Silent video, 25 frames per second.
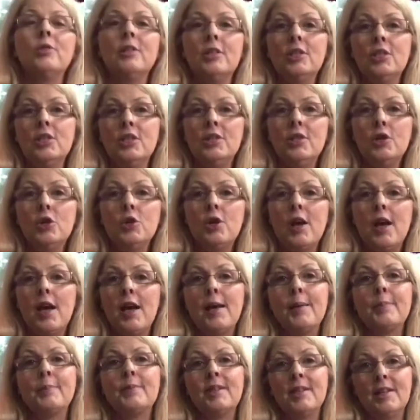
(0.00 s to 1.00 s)
into their
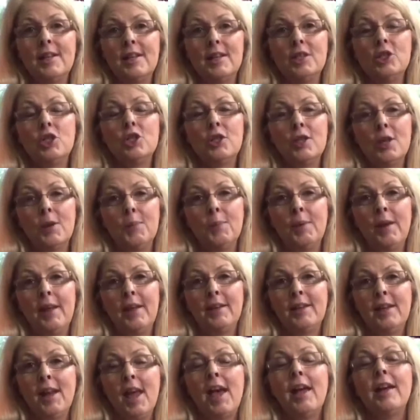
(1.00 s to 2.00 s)
gums and into their
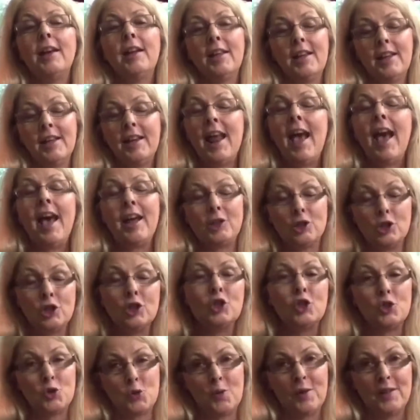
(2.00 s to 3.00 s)
bloodline and can actually
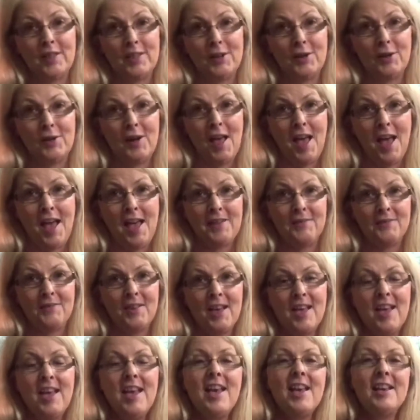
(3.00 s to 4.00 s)
shorten their life.
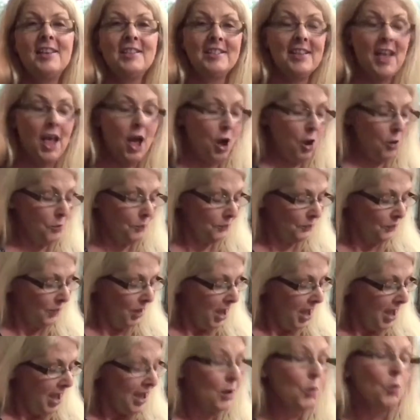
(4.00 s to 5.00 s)
So,
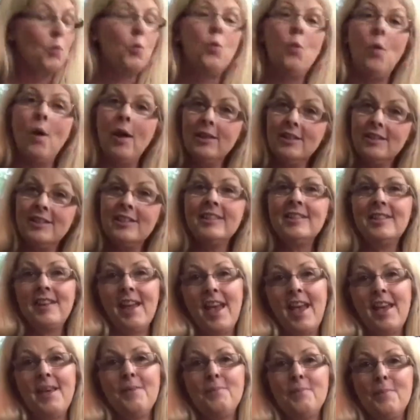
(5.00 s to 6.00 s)
once a
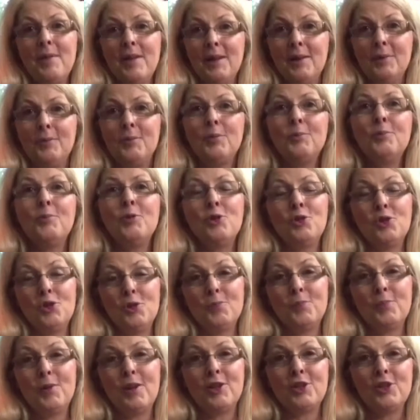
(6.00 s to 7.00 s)
day minimum, you should
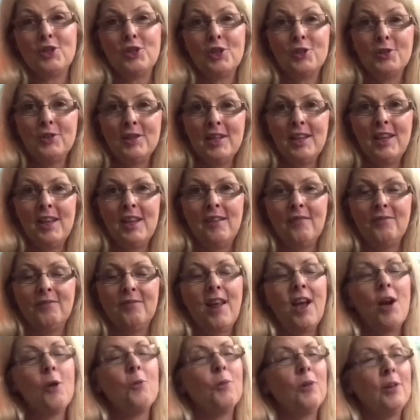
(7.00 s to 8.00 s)
brush their teeth.
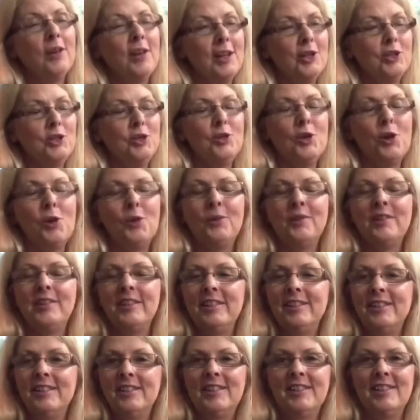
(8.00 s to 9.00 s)
Now, we'll let you know a
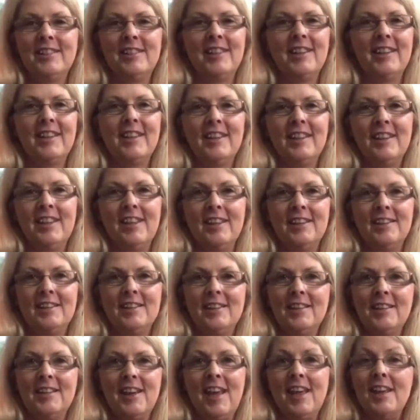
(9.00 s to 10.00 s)
dentist stick at the end of the
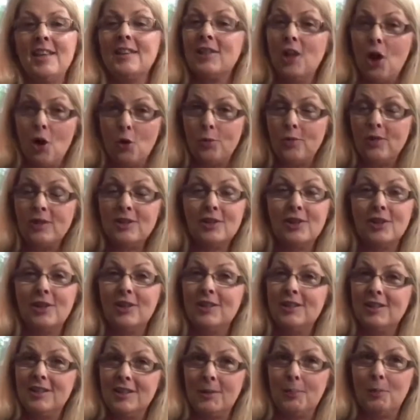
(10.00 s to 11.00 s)
day is always good
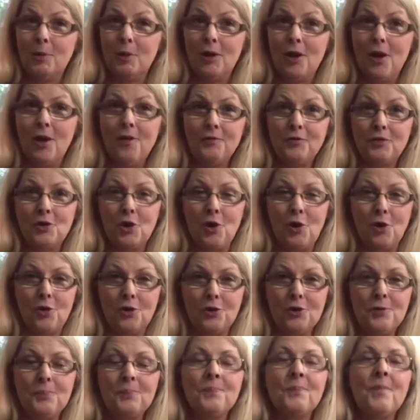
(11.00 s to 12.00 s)
to pull off
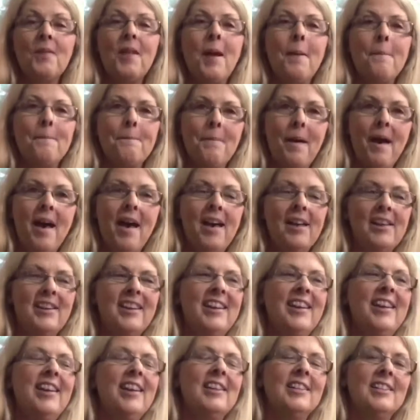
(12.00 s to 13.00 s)
tartar, but
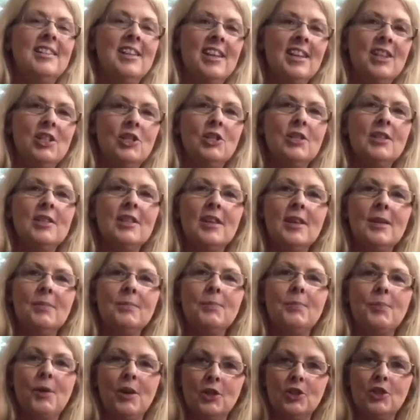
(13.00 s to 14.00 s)
teaching them
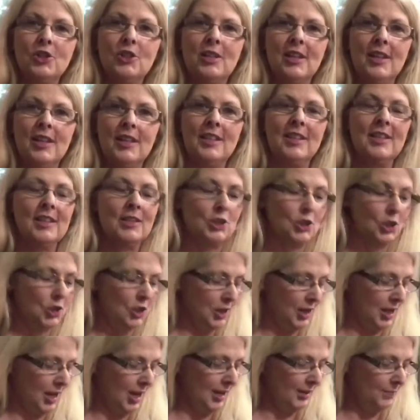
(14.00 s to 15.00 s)
brush teeth is
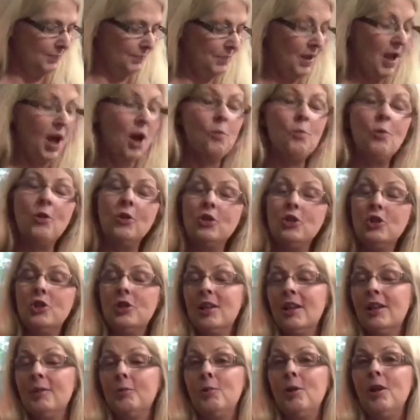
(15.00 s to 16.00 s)
good. I want you to
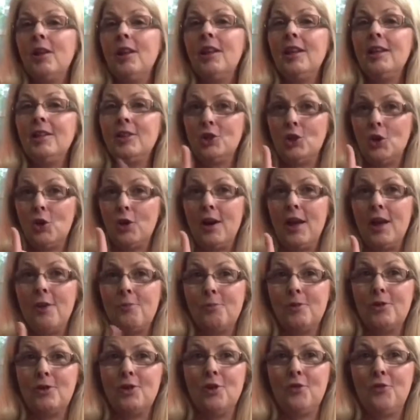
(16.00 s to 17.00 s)
really start out
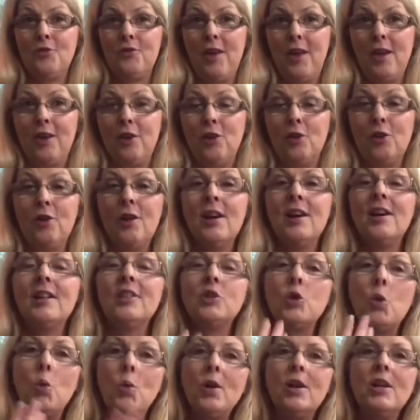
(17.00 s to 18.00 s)
with your finger, and it's
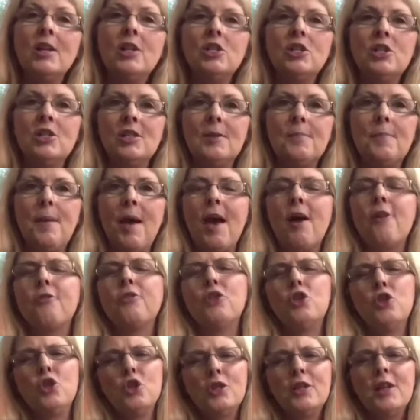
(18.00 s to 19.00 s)
going into the mouth, and
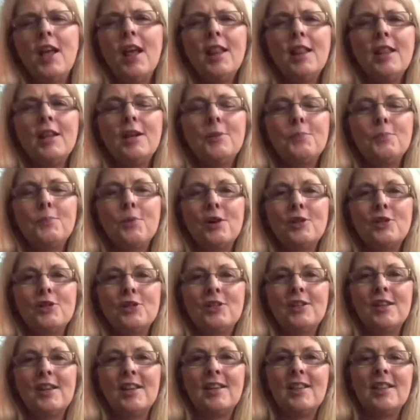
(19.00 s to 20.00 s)
you're telling them brush
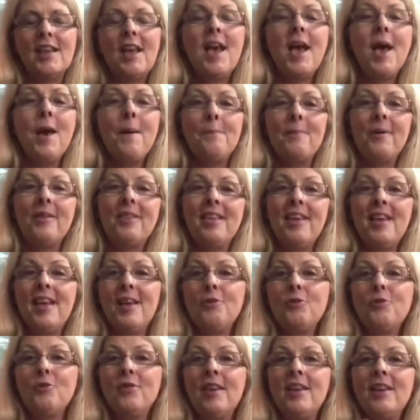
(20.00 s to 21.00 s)
teeth, but the
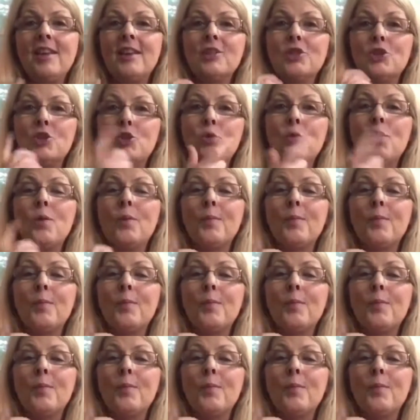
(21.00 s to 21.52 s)
other thing is you are